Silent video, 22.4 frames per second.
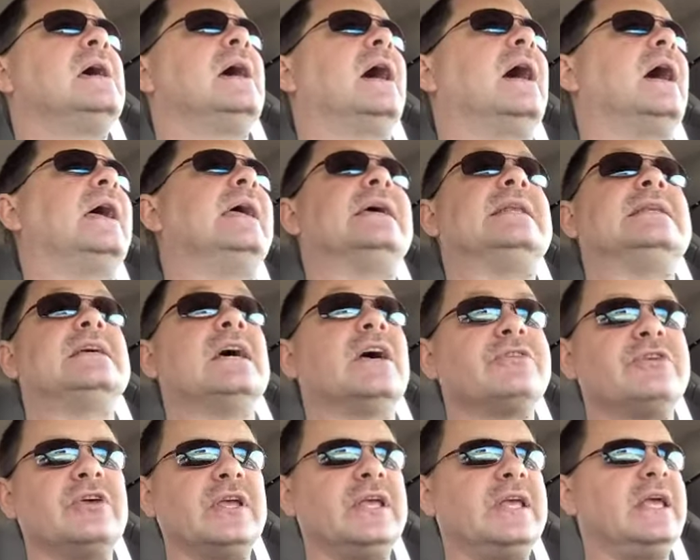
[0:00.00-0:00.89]
It
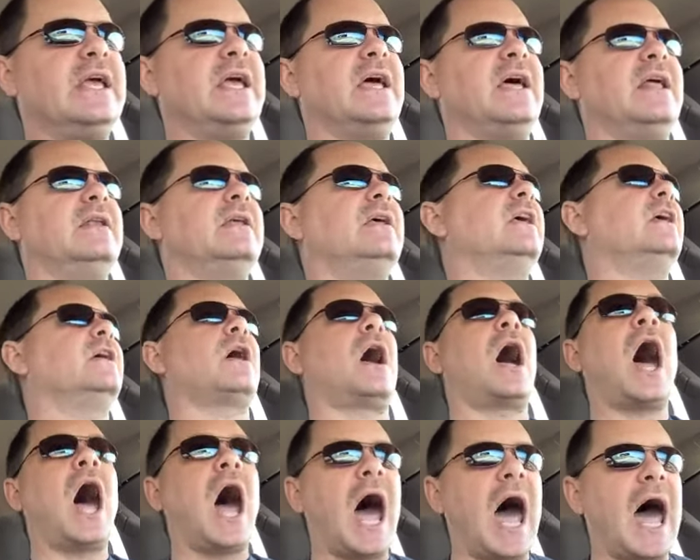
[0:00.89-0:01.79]
doesn't get
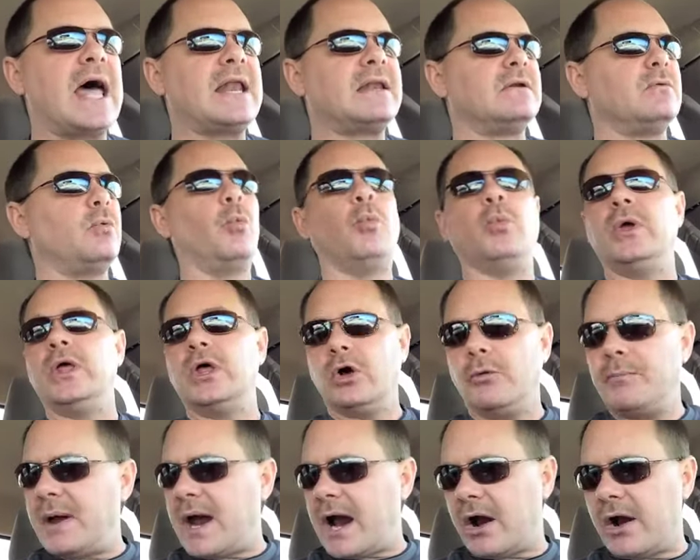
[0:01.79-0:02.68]
hot.
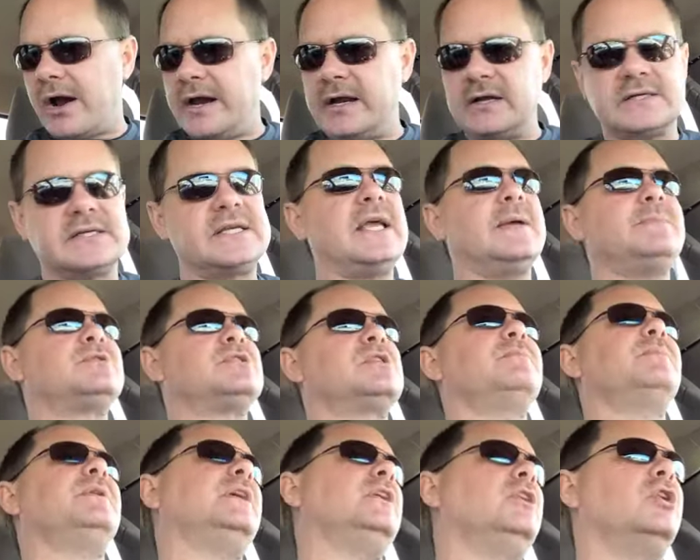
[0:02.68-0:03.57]
Wheel bearing seems
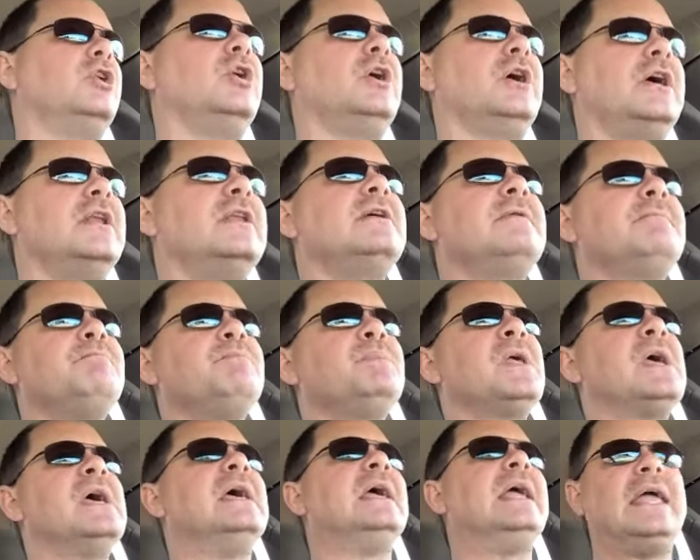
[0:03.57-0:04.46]
to be good.
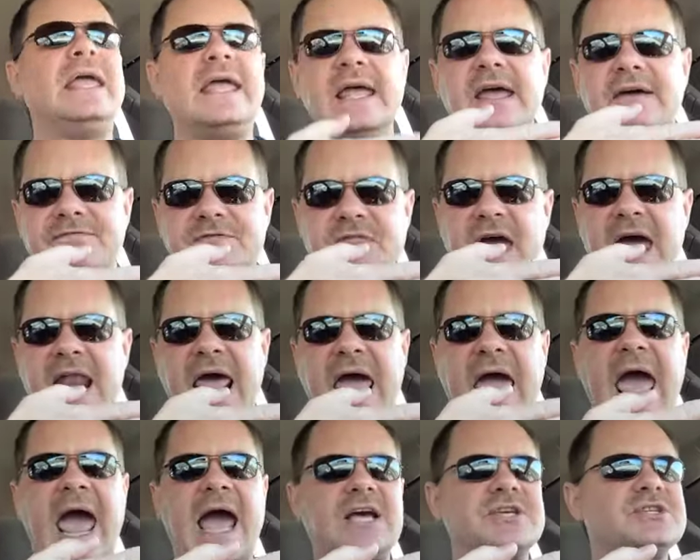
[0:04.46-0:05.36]
If that
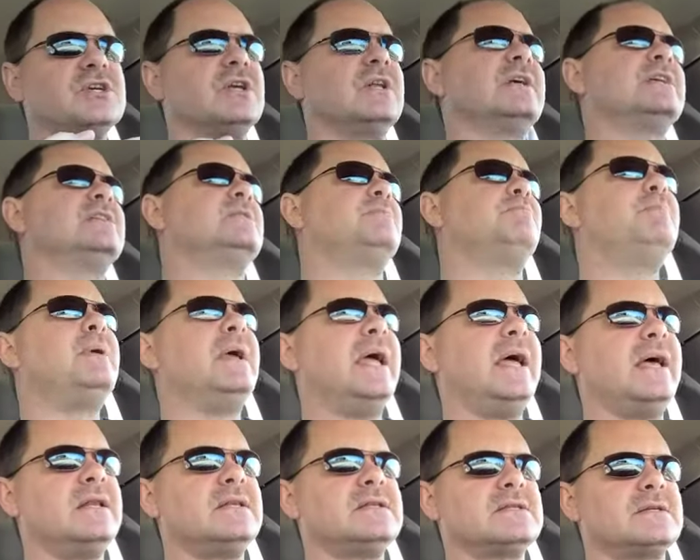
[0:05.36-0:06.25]
axle is
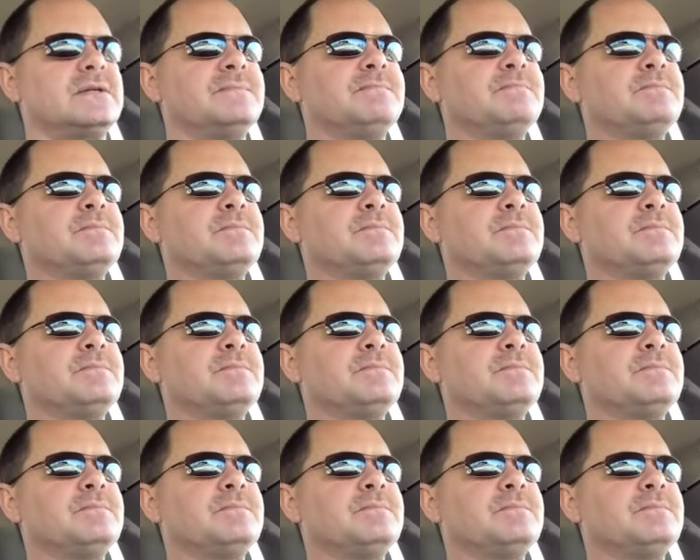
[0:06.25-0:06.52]
bent,